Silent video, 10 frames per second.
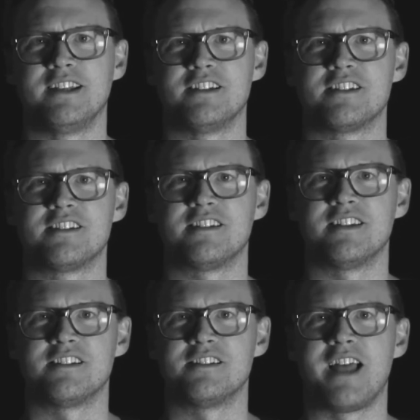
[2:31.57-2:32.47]
it
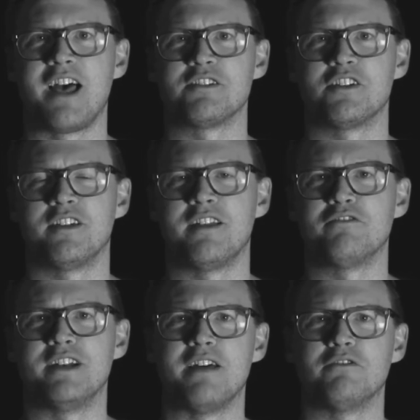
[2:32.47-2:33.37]
just nails it on
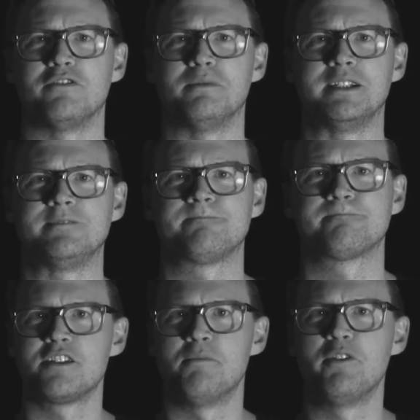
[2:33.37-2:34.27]
every level for me.
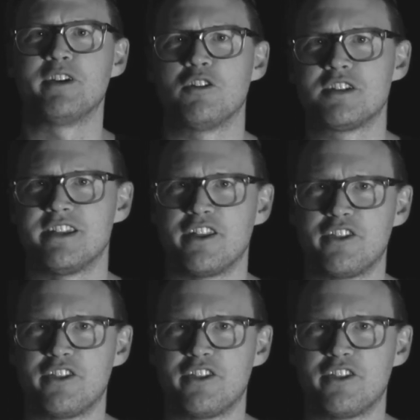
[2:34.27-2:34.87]
So moving on to